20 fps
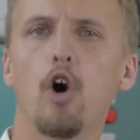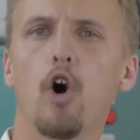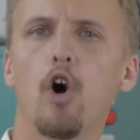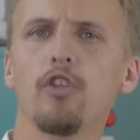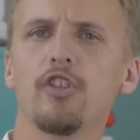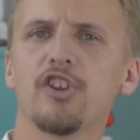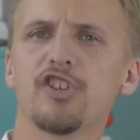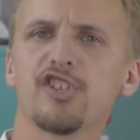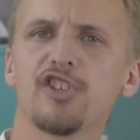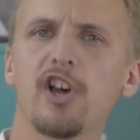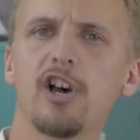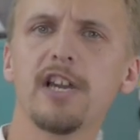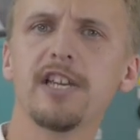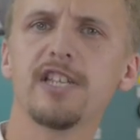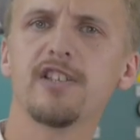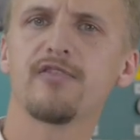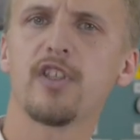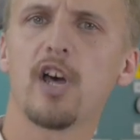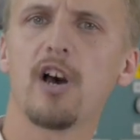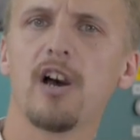On the
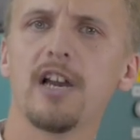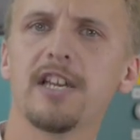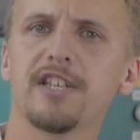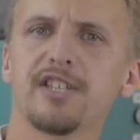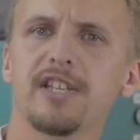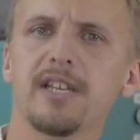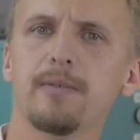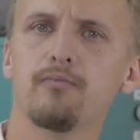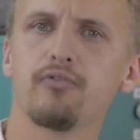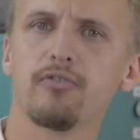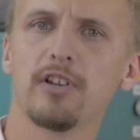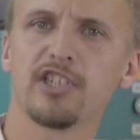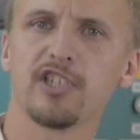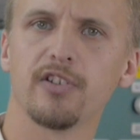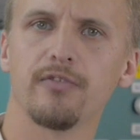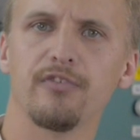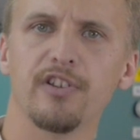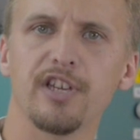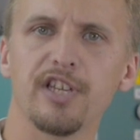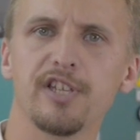side of the high steam
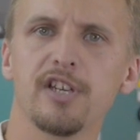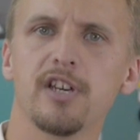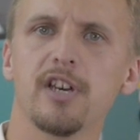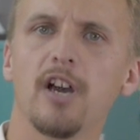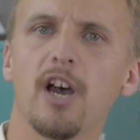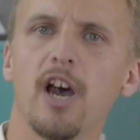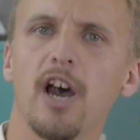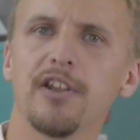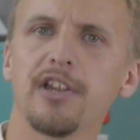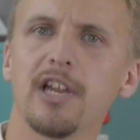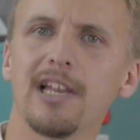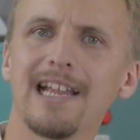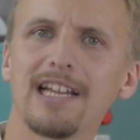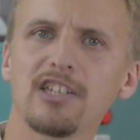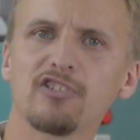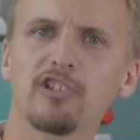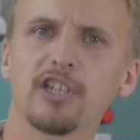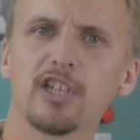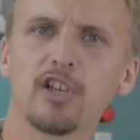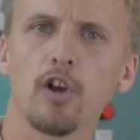pressure feed, an
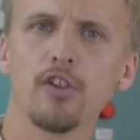electric